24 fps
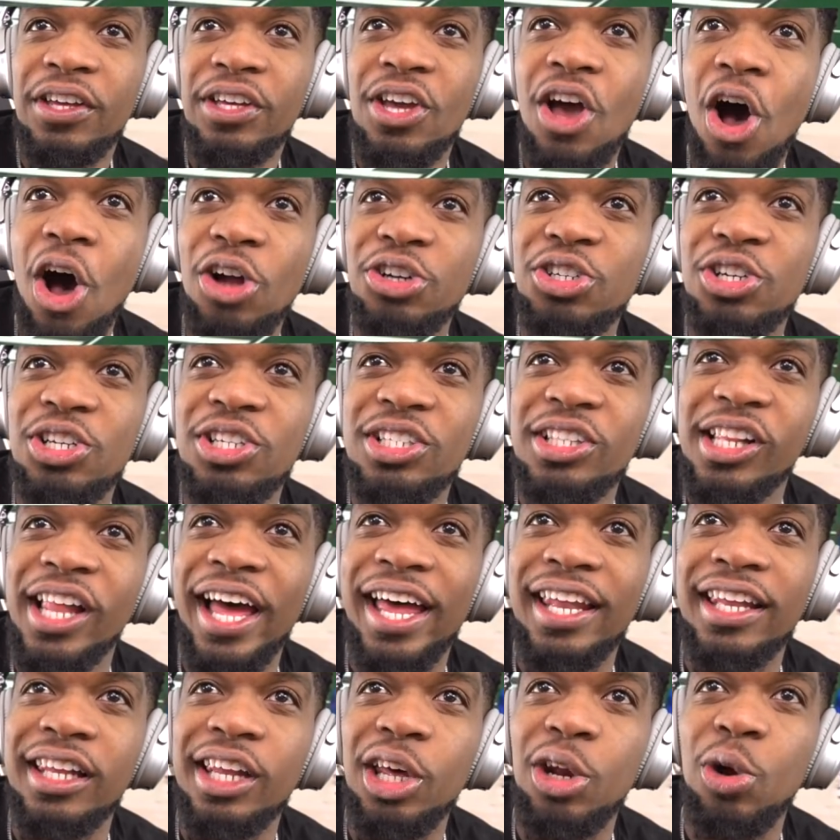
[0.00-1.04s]
Y'all just
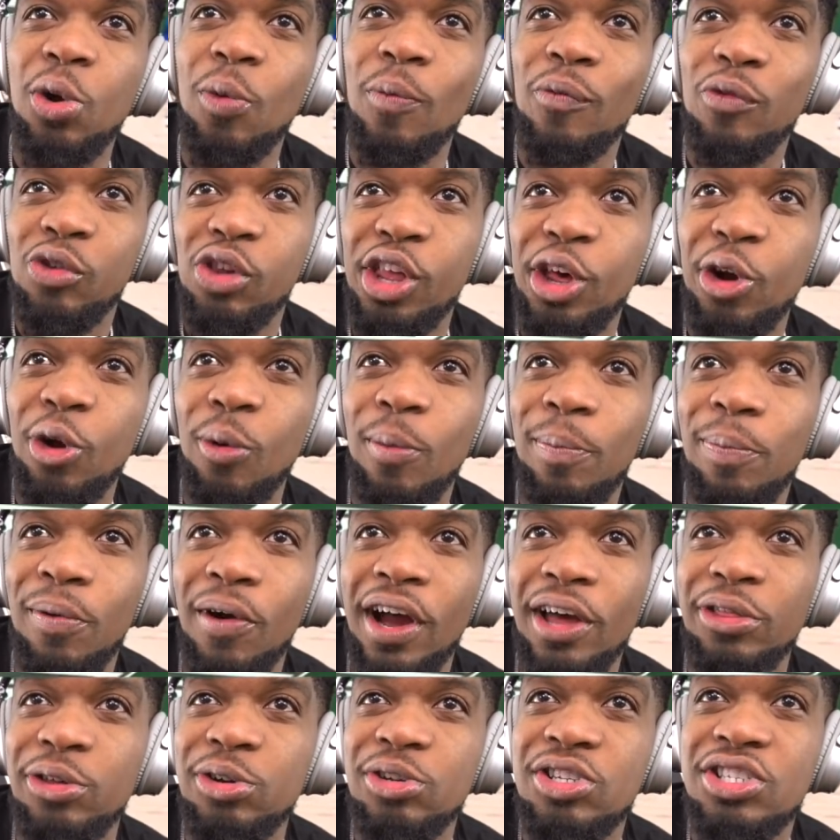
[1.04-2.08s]
let little, little
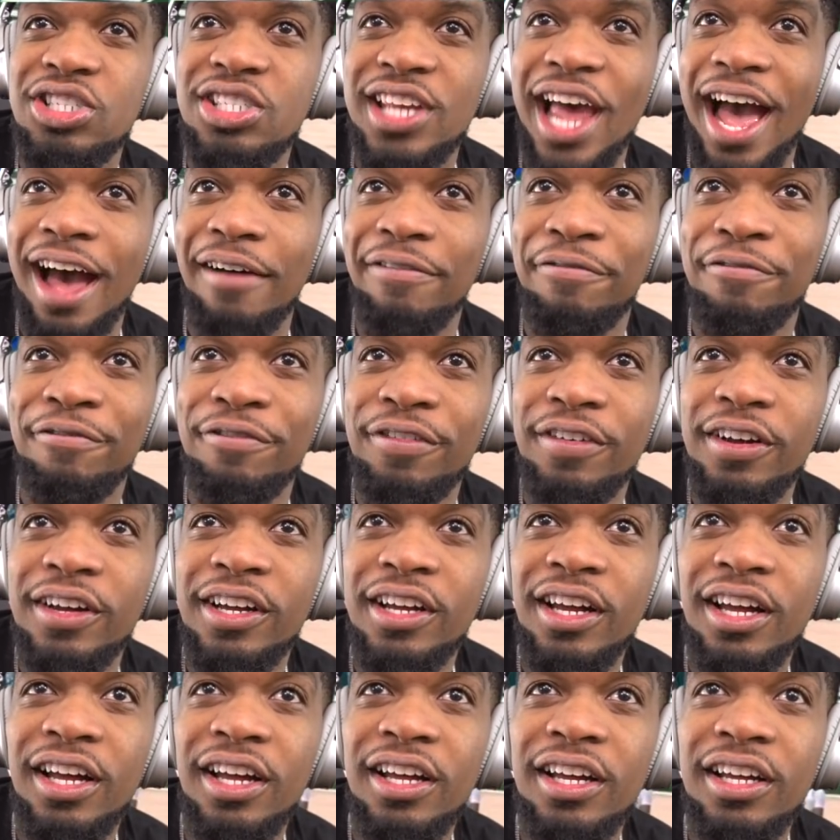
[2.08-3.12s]
brother Seth,
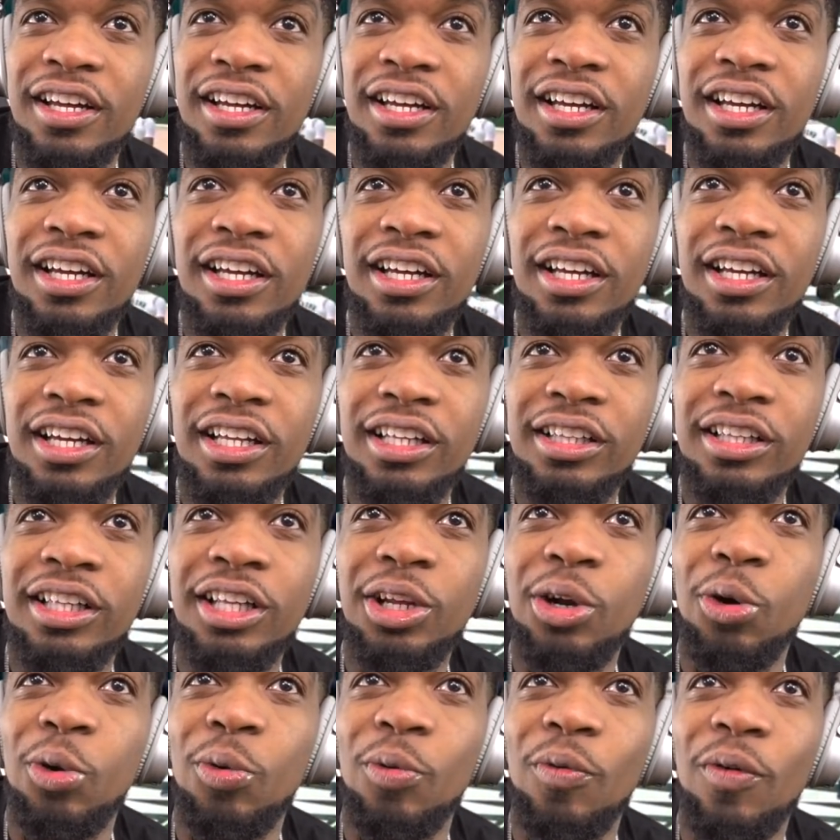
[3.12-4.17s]

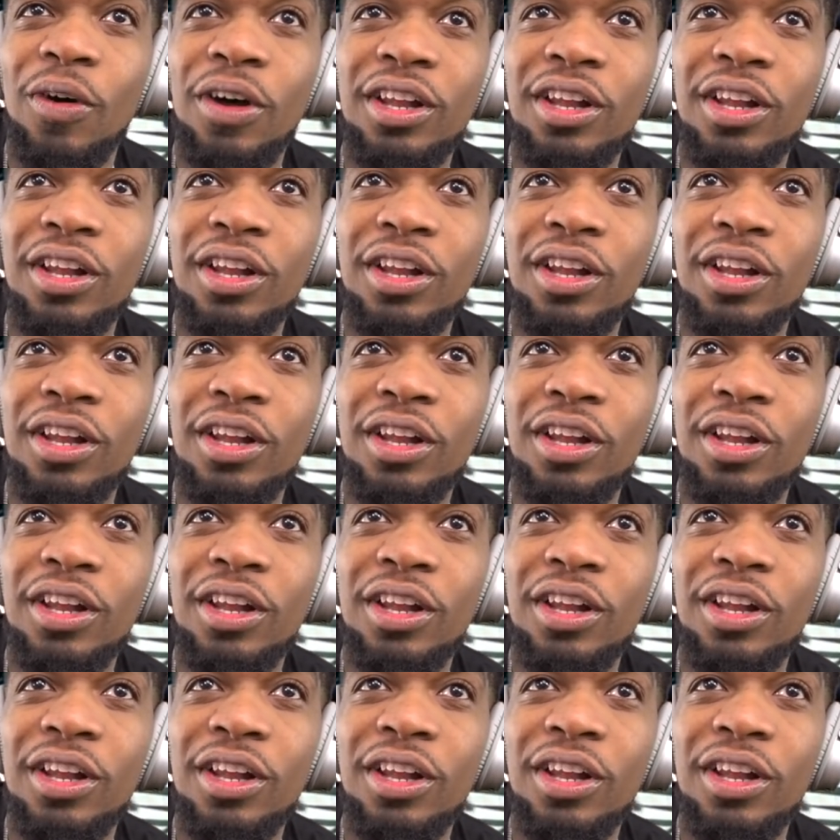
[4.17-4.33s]
little,